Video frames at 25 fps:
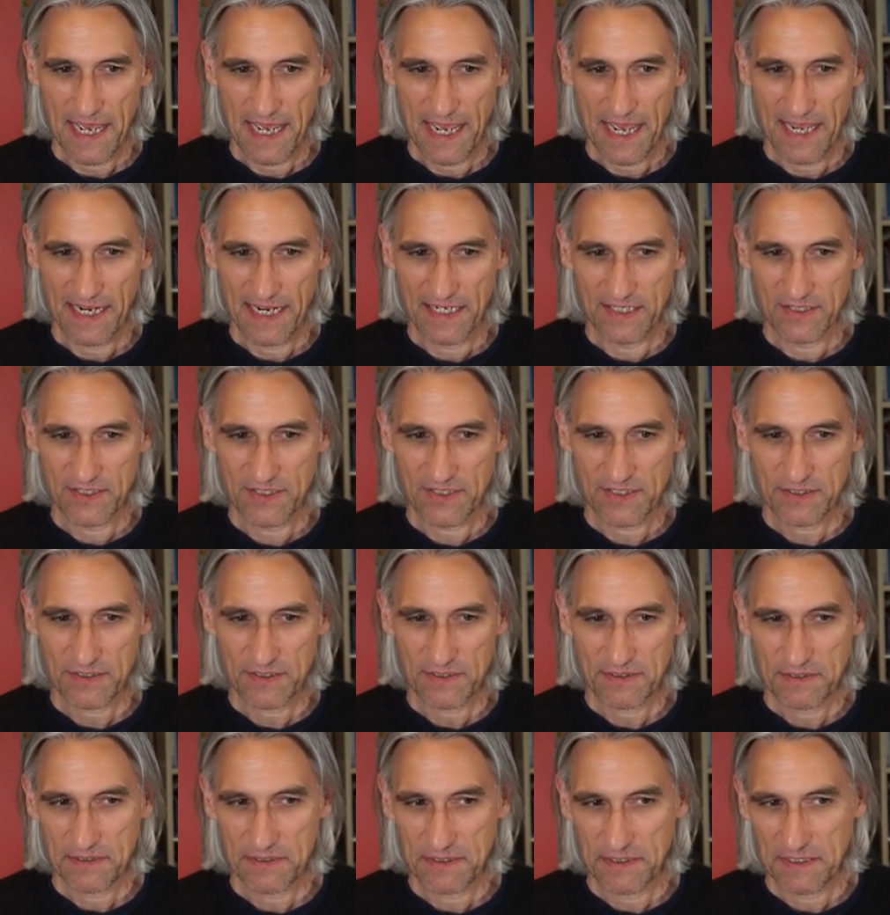And
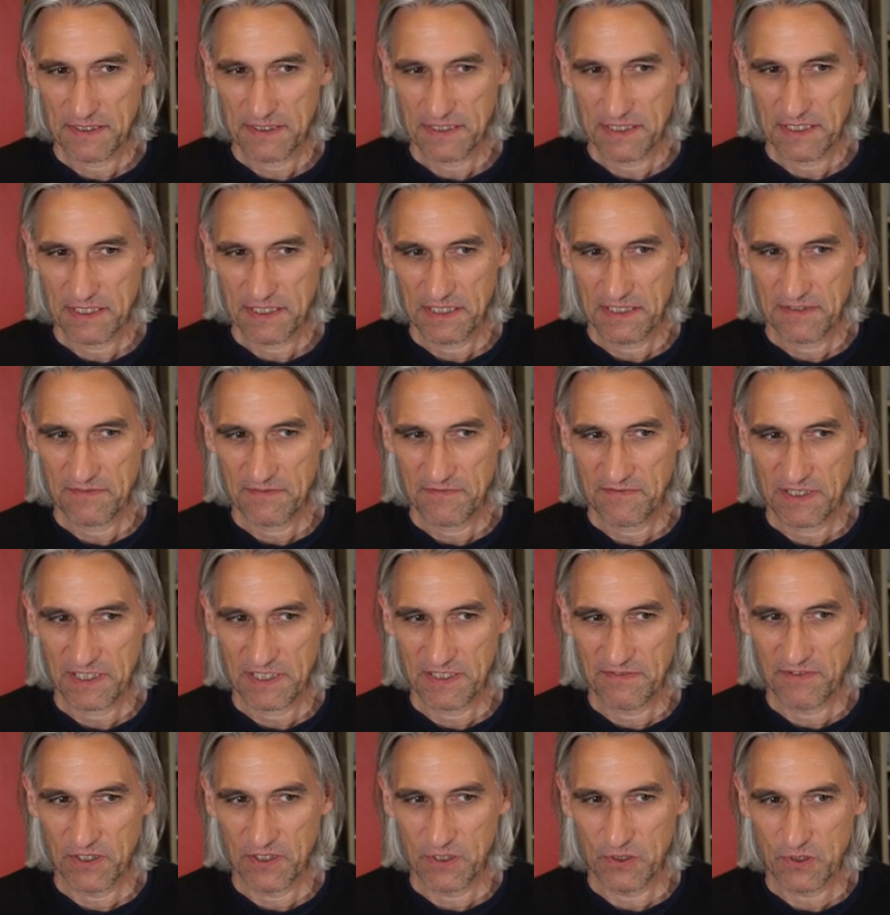Van
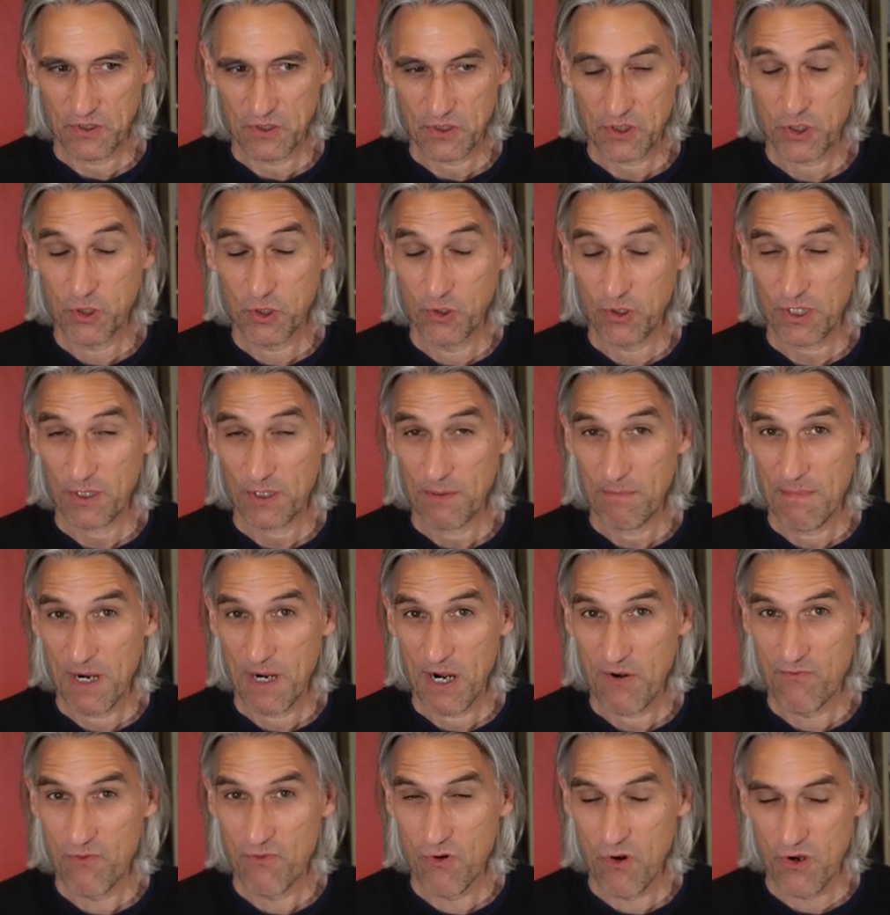der Wiel took
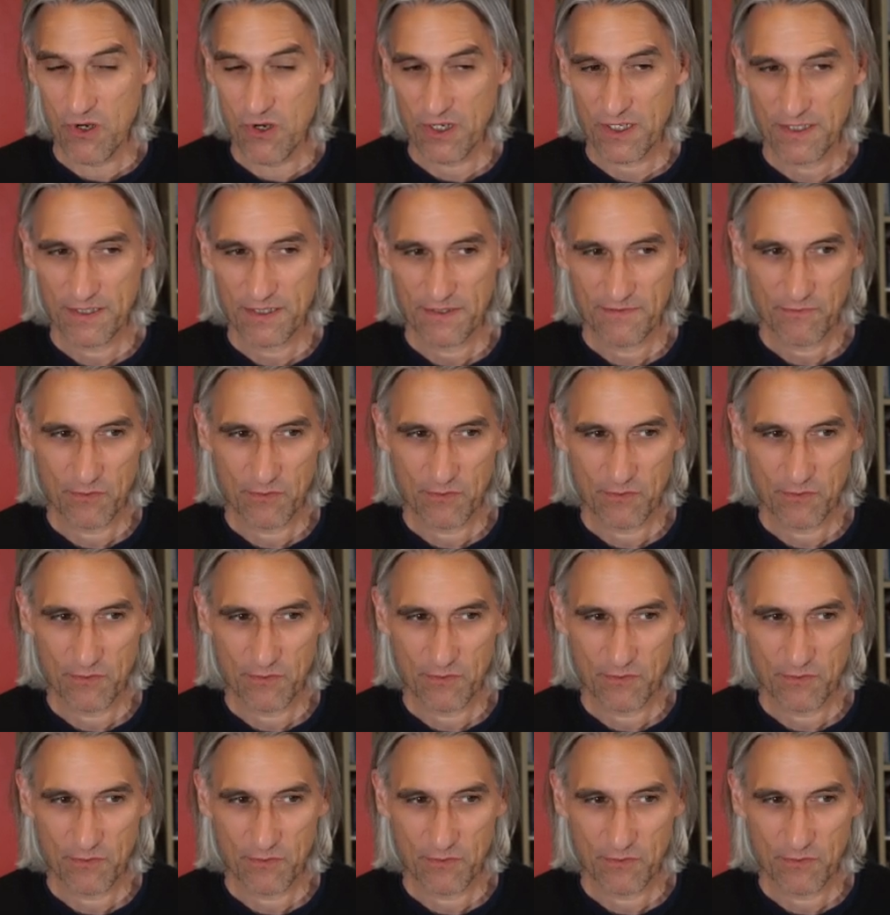my rook.